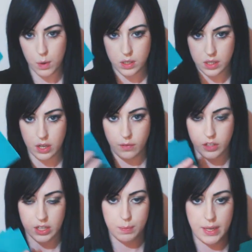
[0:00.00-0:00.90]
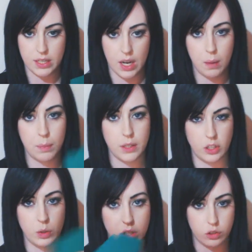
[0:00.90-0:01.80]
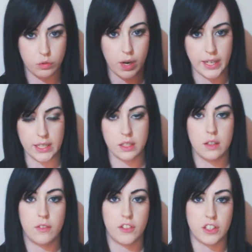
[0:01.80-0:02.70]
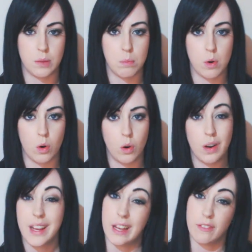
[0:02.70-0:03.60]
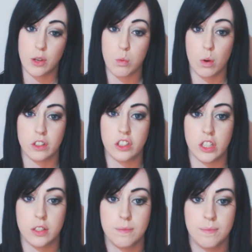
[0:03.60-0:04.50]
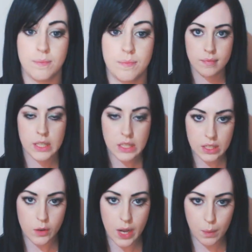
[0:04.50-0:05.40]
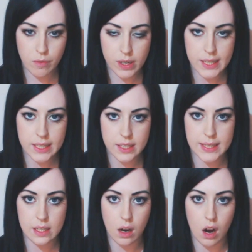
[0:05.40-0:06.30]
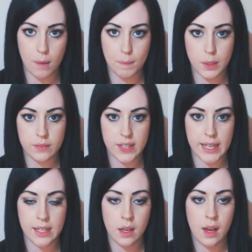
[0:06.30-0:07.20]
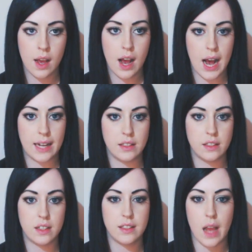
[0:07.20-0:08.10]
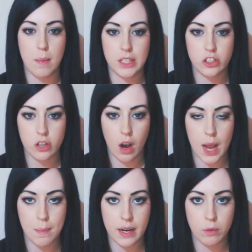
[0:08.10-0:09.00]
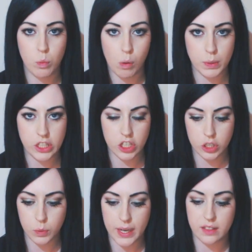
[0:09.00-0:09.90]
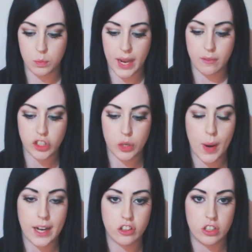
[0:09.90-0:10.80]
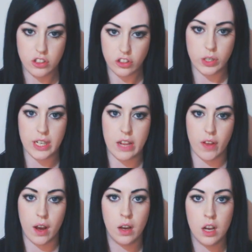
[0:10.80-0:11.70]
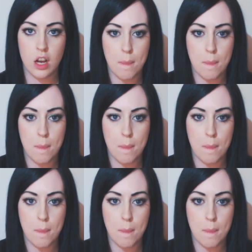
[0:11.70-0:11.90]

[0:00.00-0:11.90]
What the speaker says: the ones that you've just picked up, you can trade for some more if you want to. So now we're ready to start our moving and damage time, and what we do is we have 2 actions. You can either